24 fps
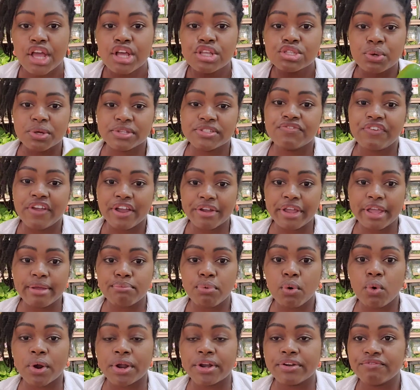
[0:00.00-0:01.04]
So it's very
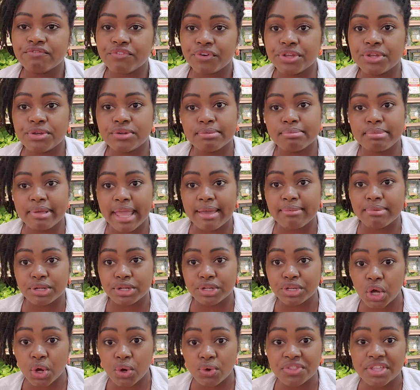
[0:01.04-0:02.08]
important for you to be able to
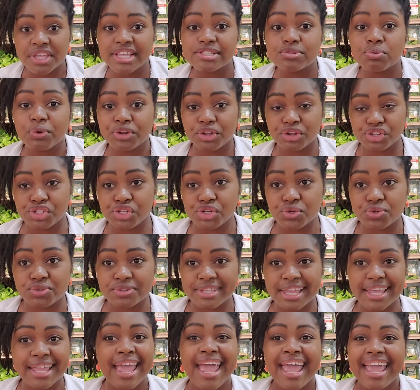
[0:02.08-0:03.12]
know this when you're
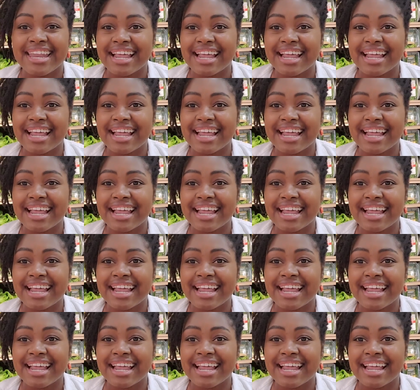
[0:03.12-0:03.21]
choosing.